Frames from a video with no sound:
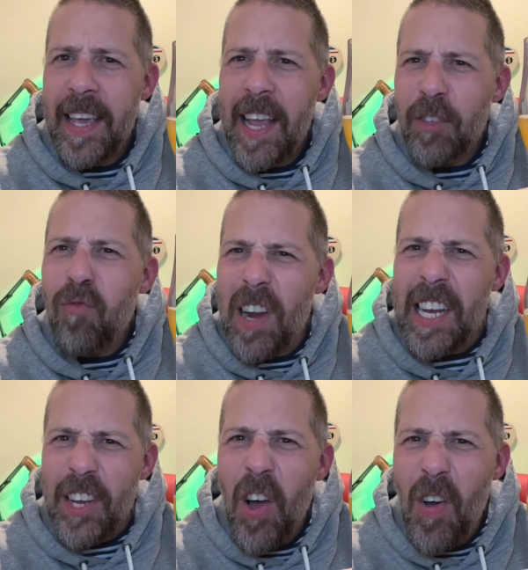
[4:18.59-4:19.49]
It's
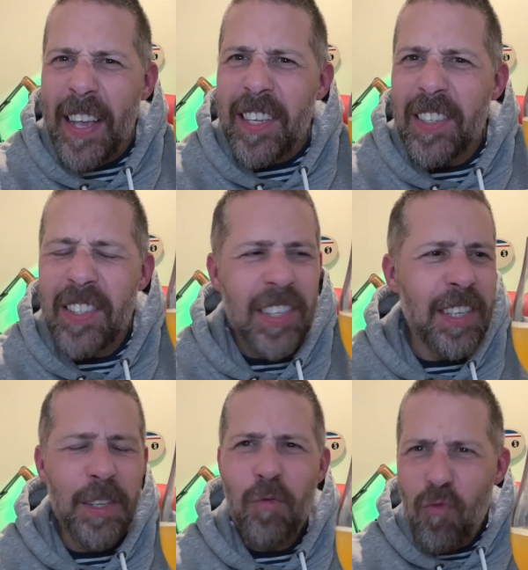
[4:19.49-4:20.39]
really nice,
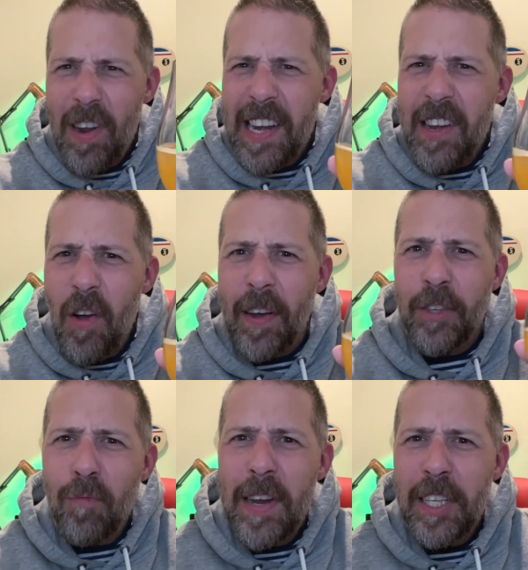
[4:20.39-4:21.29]

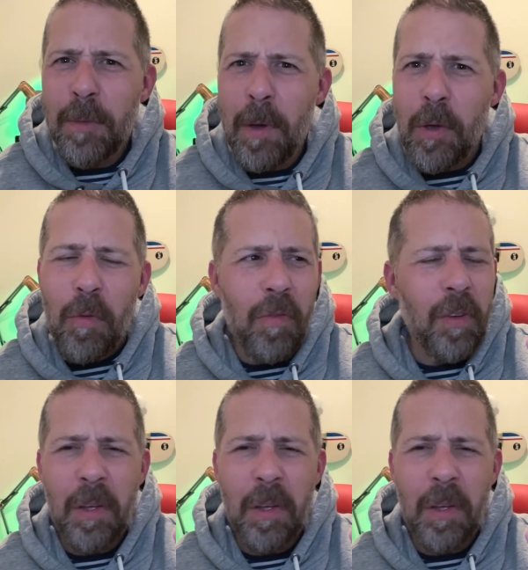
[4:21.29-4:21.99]
really smooth.